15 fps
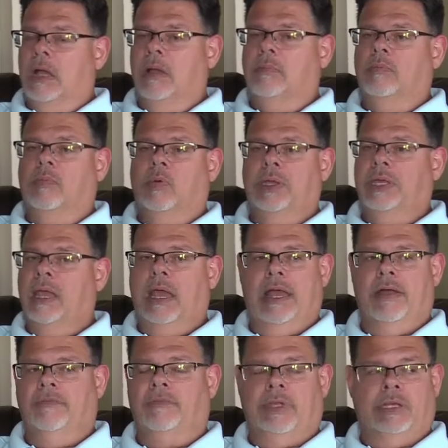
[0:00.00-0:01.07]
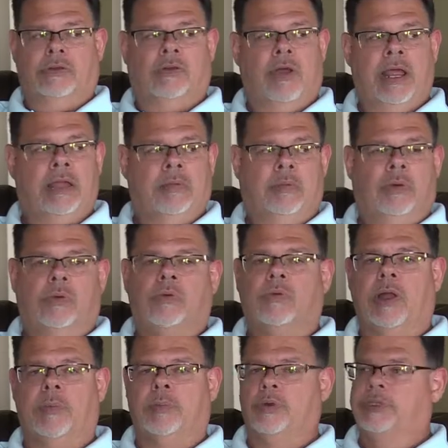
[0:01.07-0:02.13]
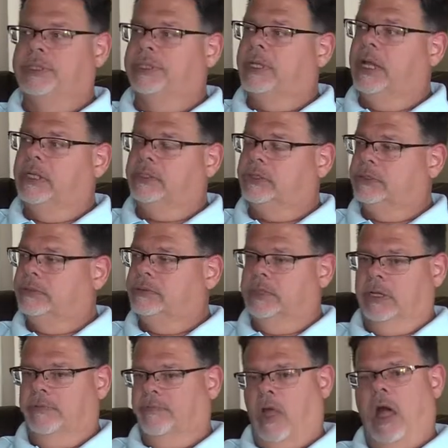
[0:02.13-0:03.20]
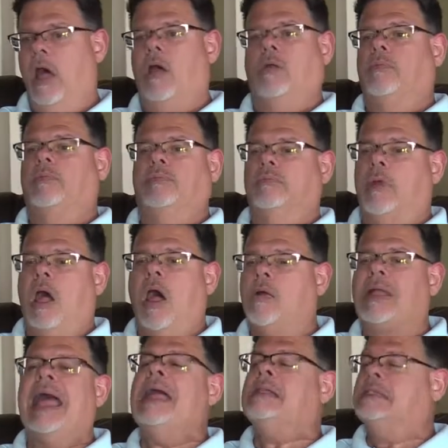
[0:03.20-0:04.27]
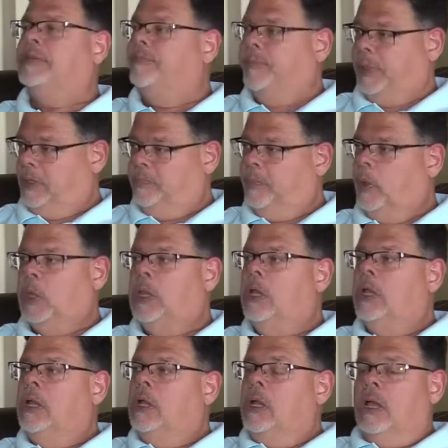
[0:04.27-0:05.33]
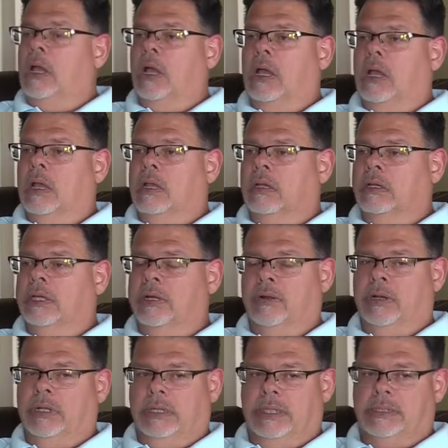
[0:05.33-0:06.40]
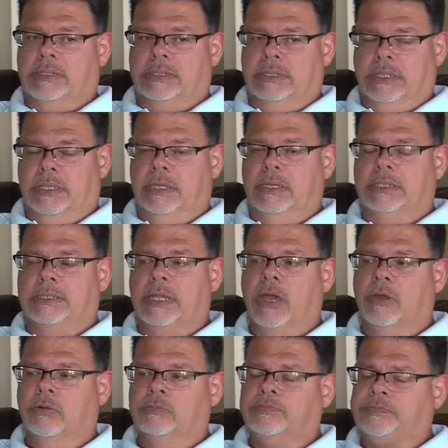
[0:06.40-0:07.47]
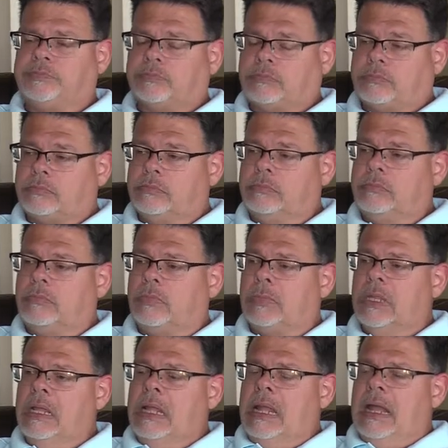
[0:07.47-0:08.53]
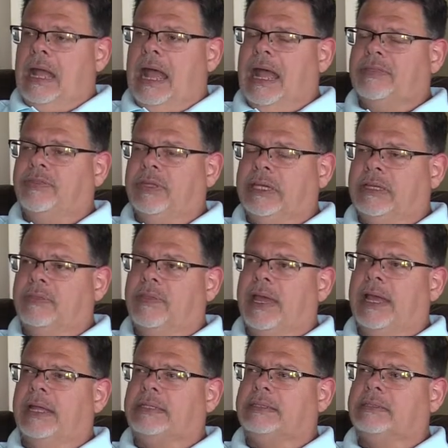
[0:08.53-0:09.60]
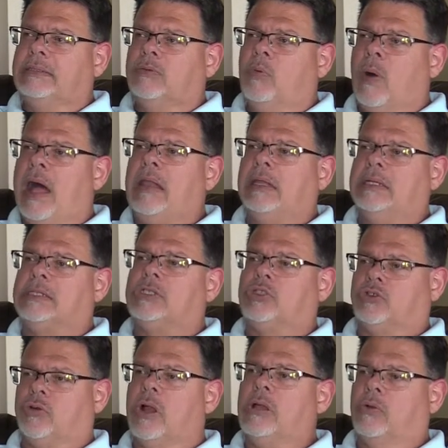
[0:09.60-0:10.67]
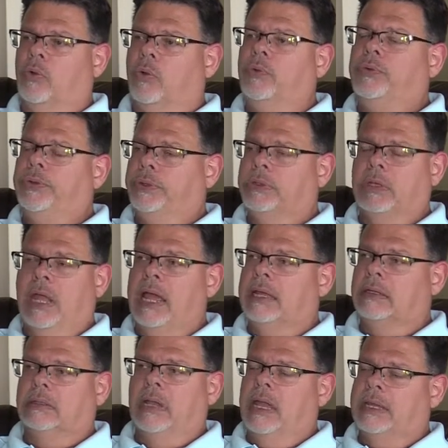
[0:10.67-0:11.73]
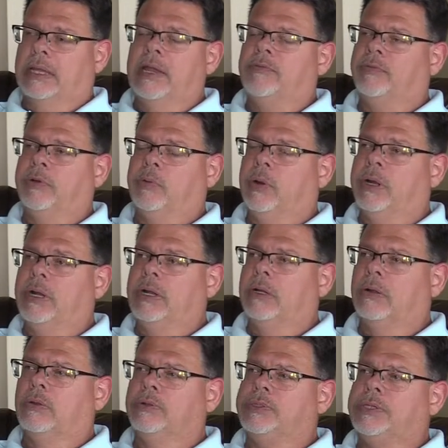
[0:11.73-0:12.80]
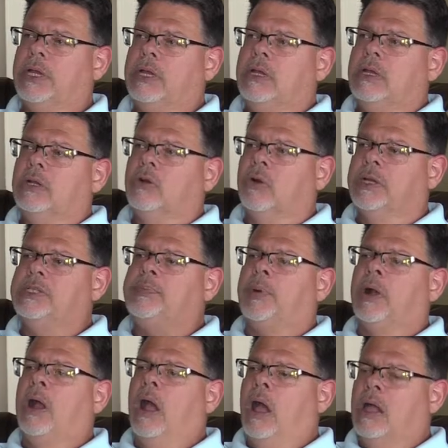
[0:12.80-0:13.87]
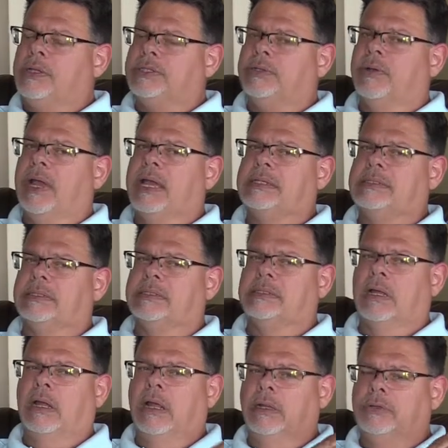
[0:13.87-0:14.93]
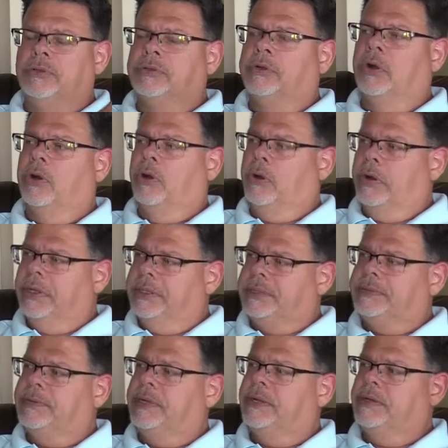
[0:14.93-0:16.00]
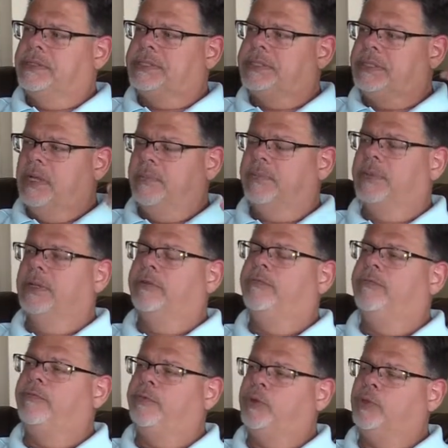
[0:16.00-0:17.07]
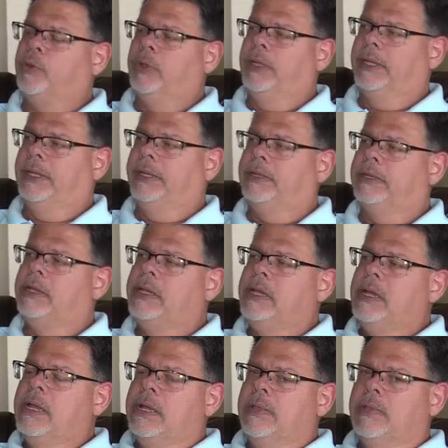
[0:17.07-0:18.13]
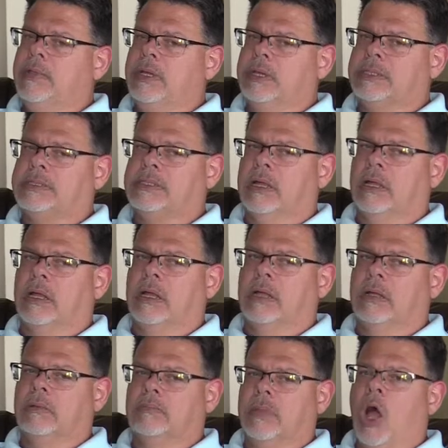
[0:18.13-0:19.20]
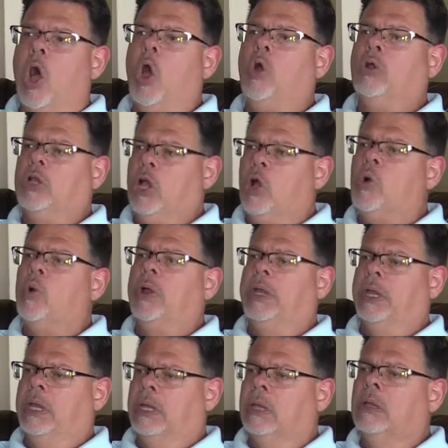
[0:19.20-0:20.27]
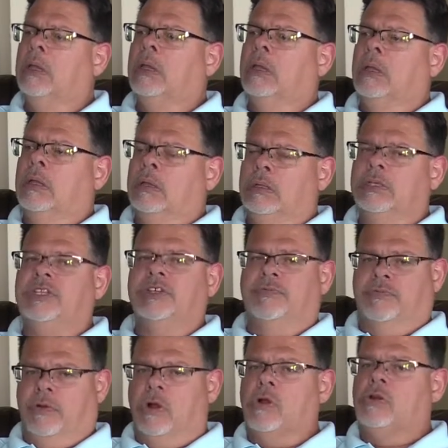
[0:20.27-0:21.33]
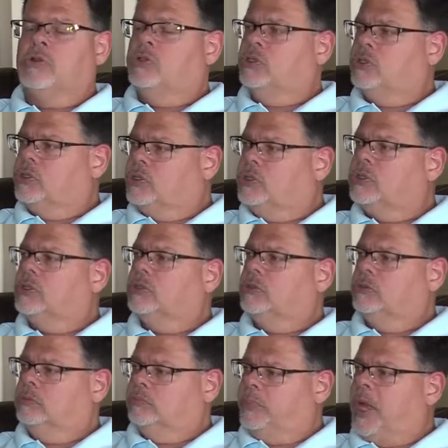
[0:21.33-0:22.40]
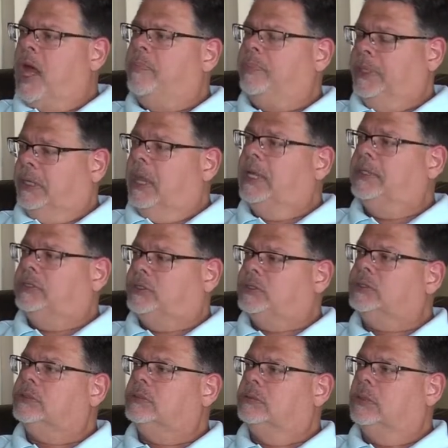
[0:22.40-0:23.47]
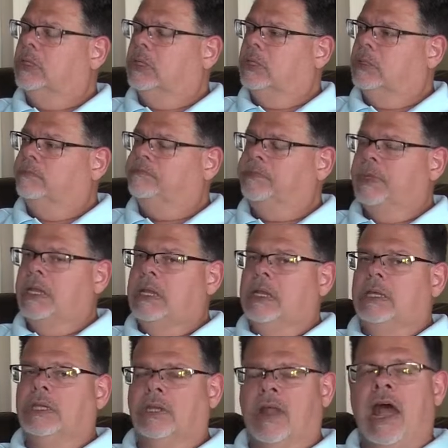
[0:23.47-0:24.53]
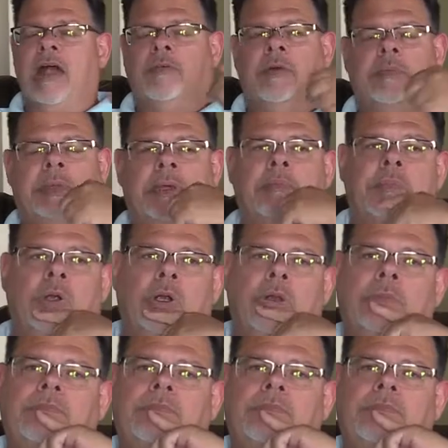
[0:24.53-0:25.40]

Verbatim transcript: We have incredible representation of all kinds of people, here in this city. So I think that while it's struggled, like everywhere else, Greensboro also has this undercurrent. There is something fueling this ongoing diverse population. You know, I remember,